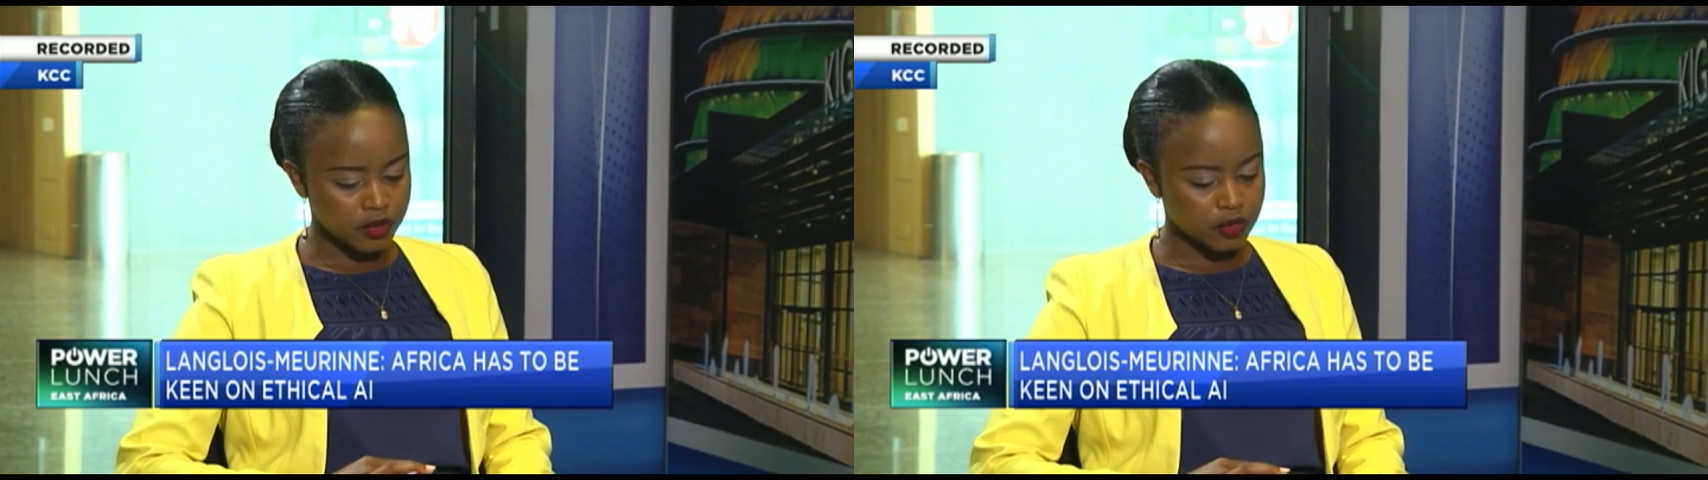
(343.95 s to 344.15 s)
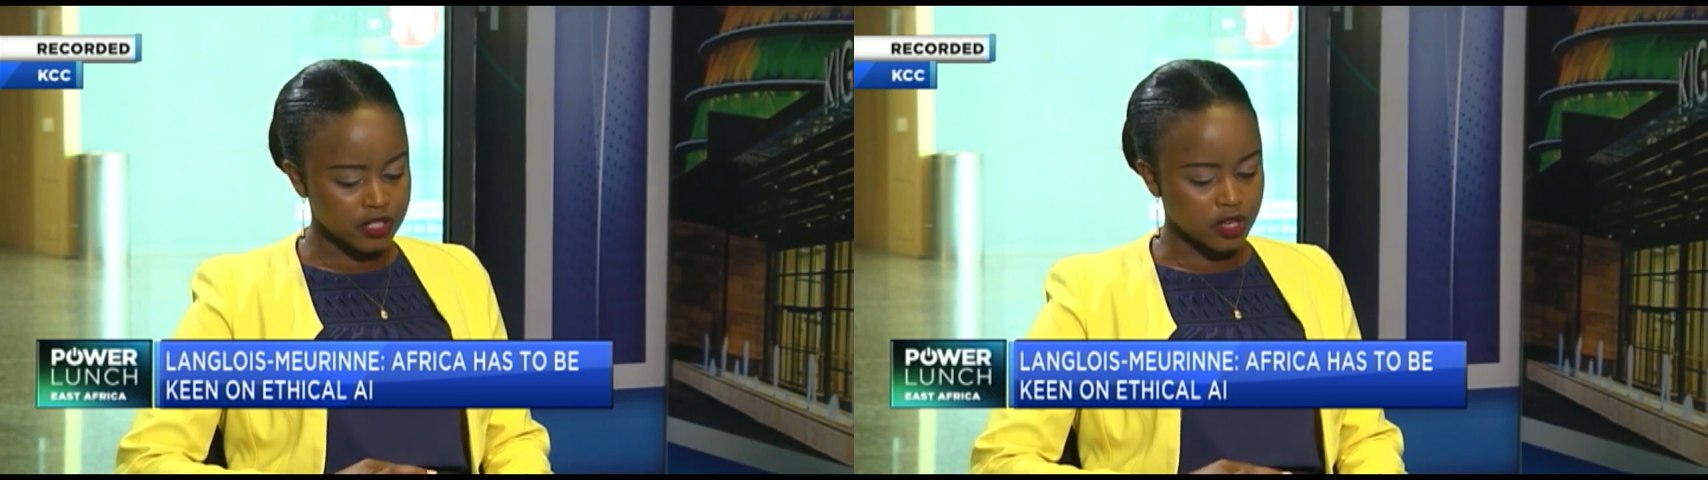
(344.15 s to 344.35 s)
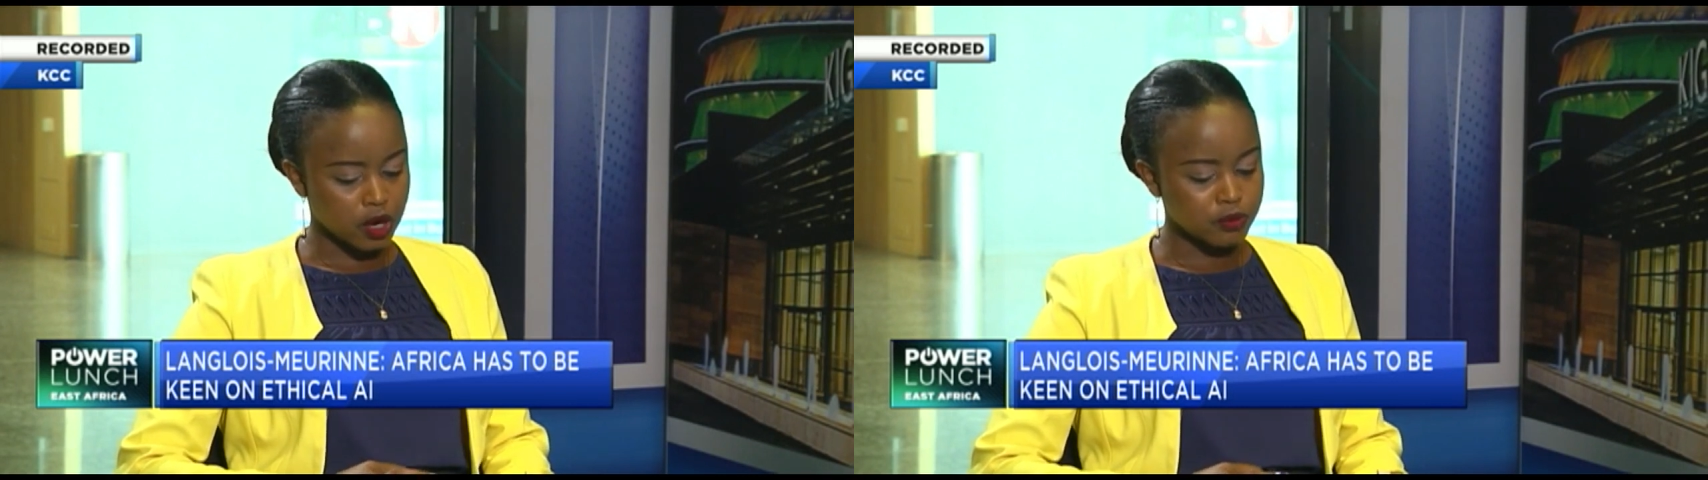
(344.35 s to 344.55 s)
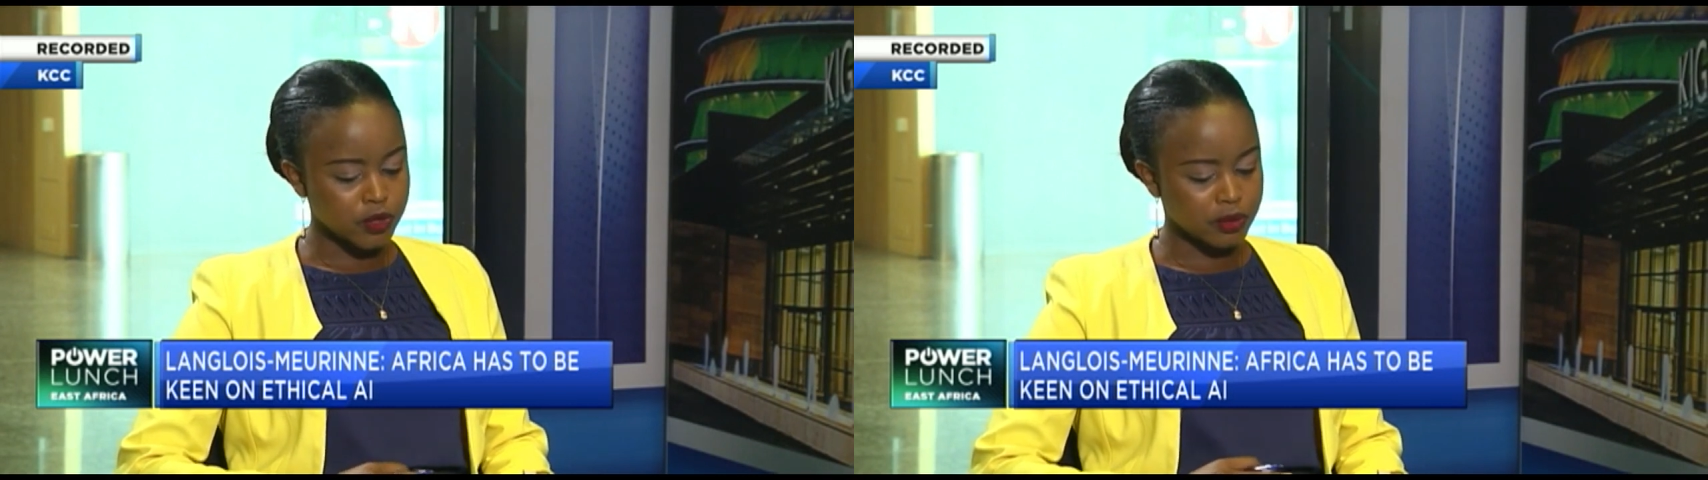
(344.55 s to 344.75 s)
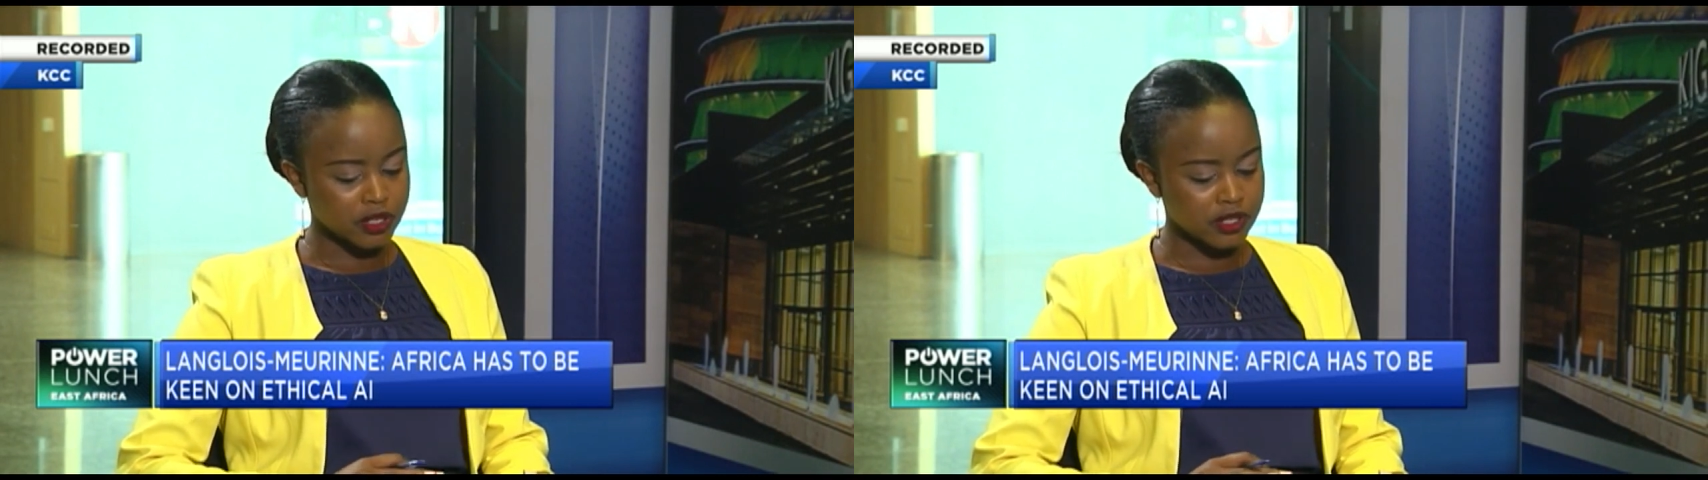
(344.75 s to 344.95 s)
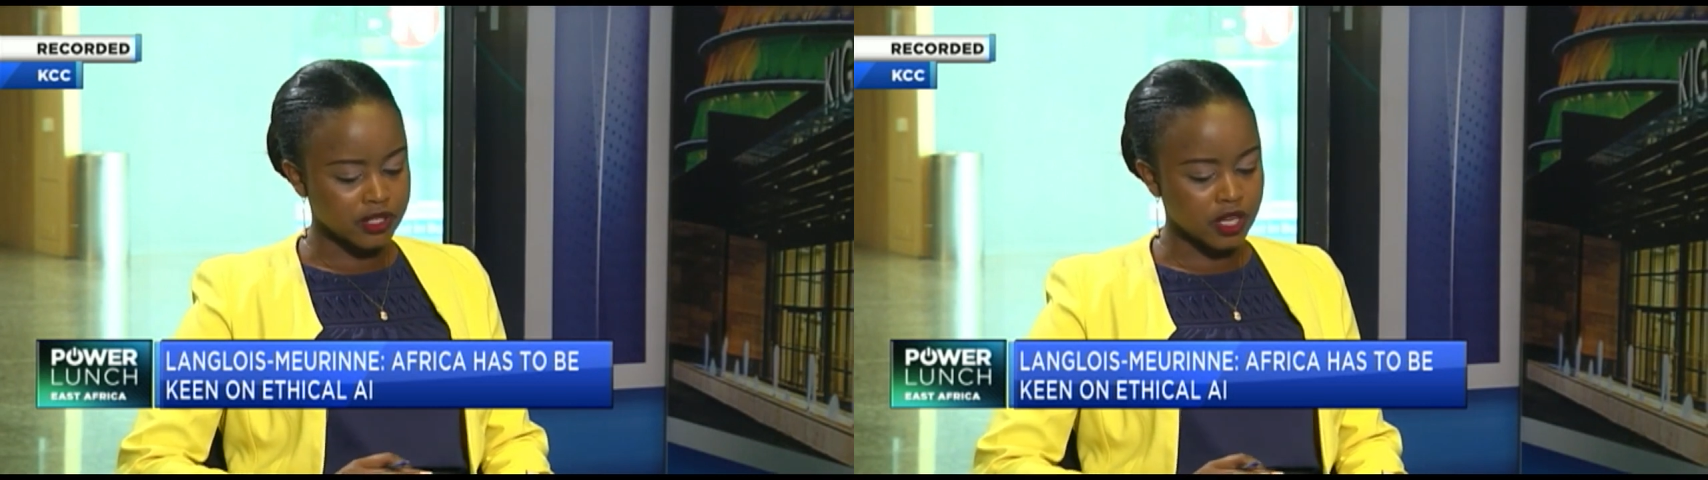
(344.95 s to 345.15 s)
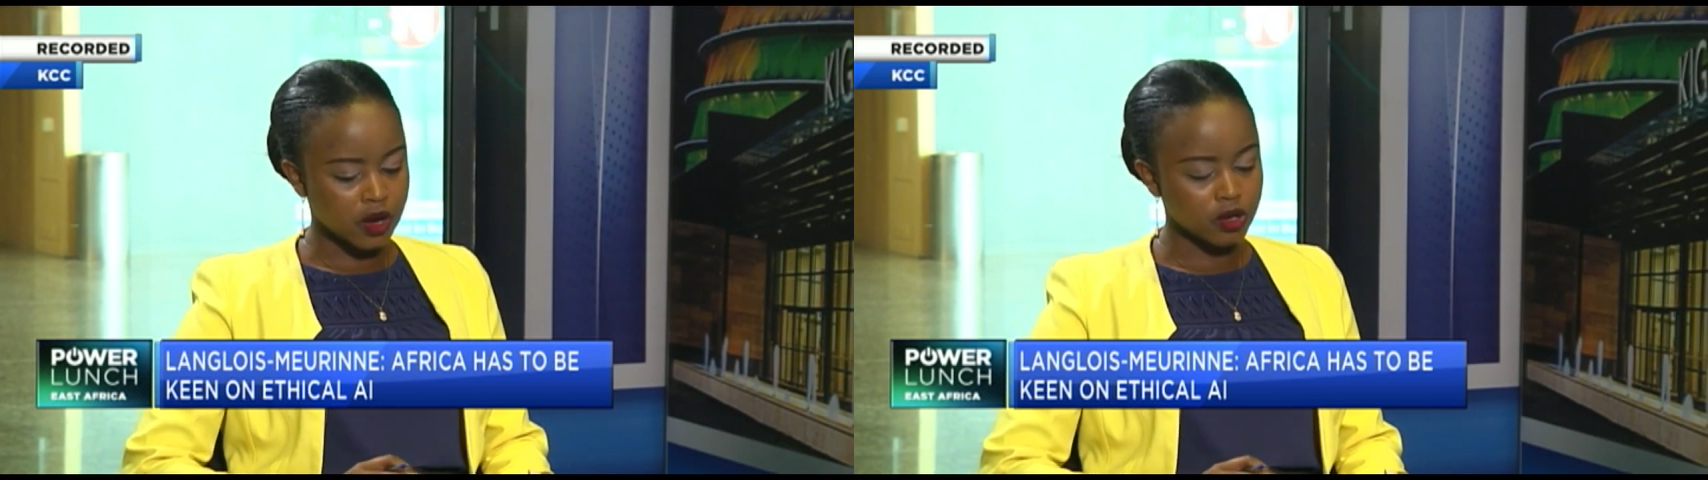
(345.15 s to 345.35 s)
Therefore, as Optimetriks,